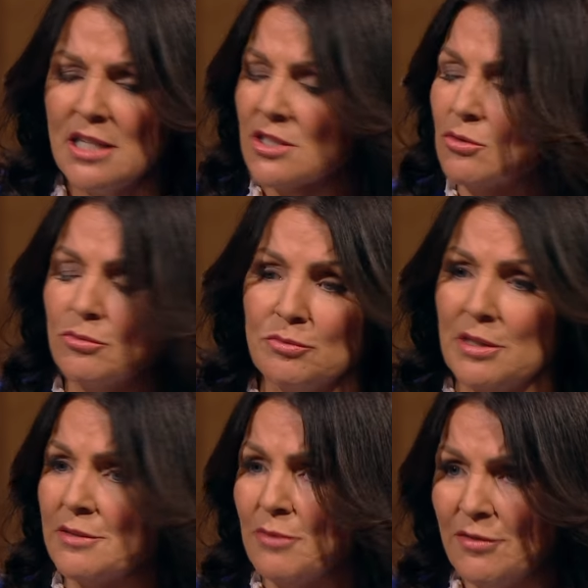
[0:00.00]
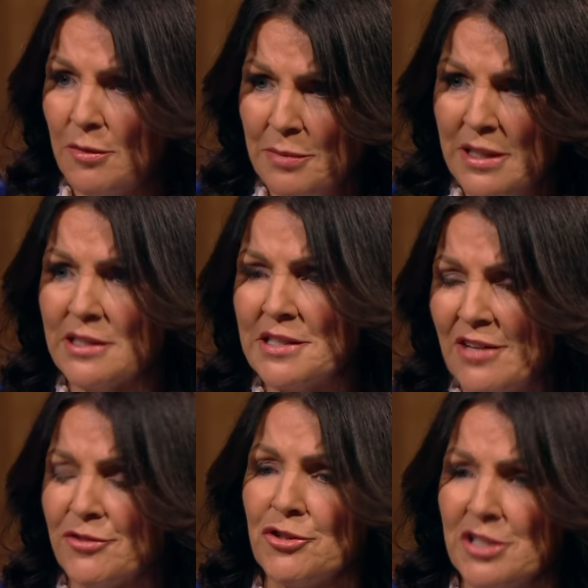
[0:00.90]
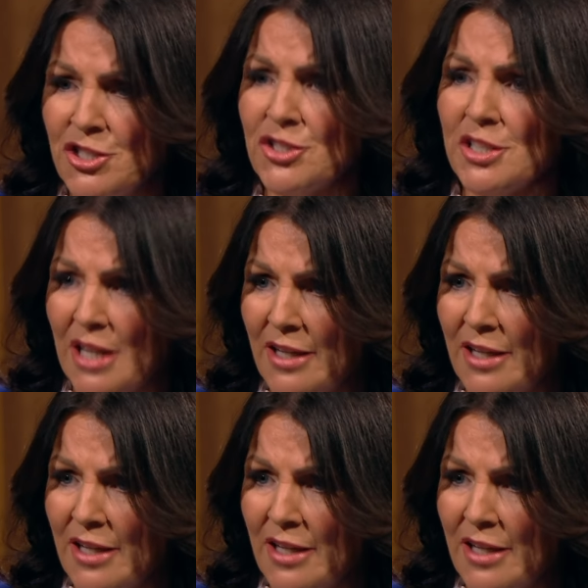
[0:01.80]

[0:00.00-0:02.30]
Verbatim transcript: So we have a big death tradition in